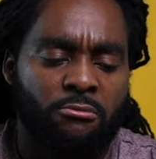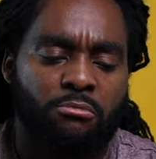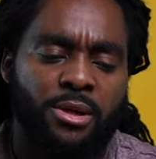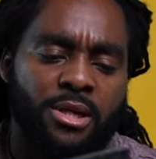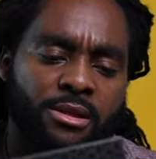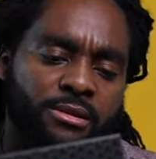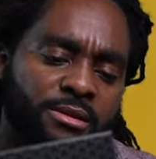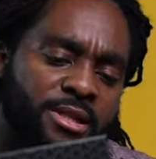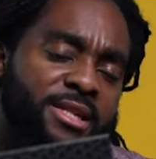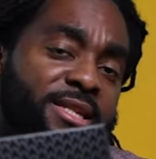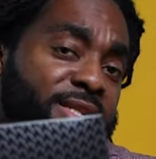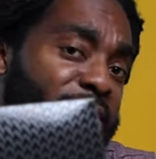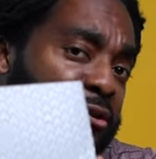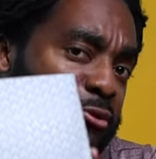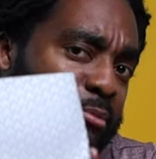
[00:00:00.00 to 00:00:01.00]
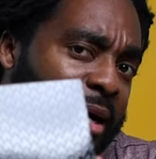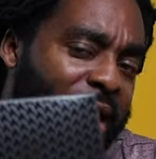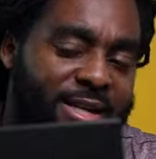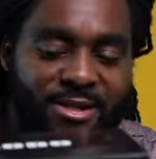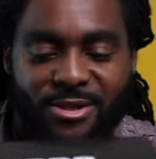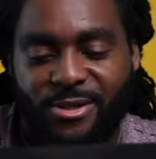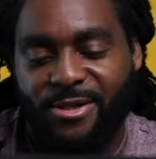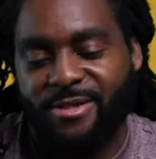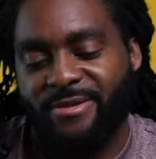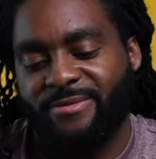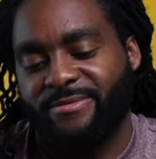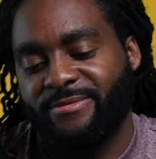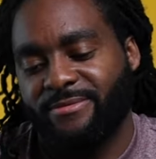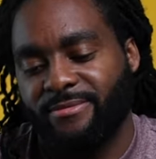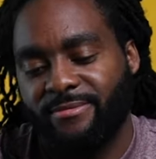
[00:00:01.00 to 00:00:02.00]
but this little box here
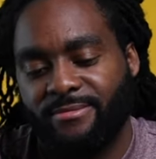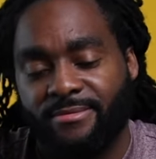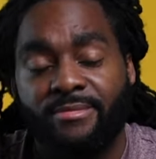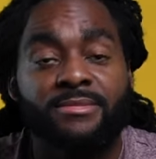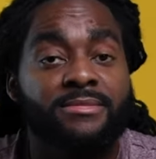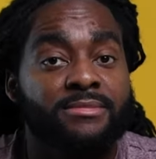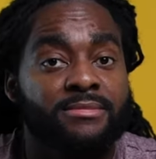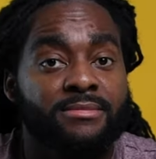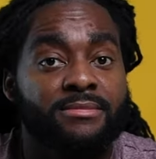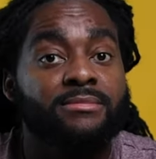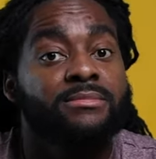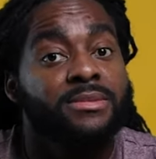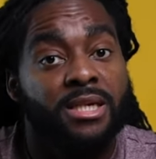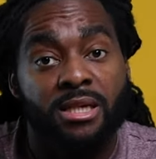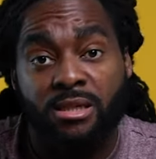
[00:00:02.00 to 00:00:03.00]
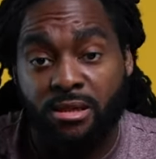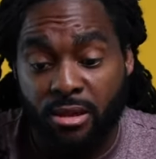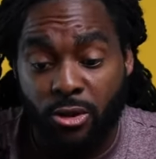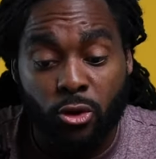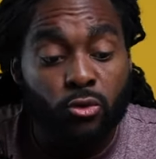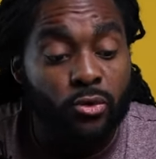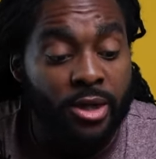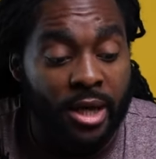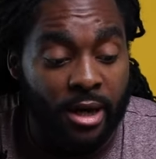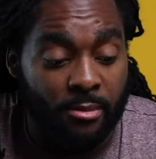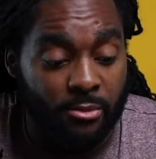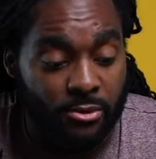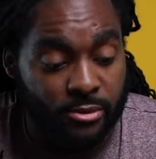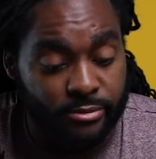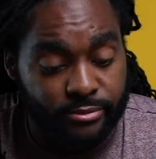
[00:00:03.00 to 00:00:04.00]
is the new
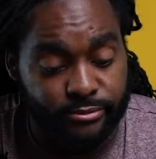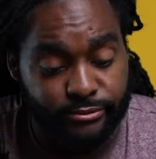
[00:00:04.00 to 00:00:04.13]
camera.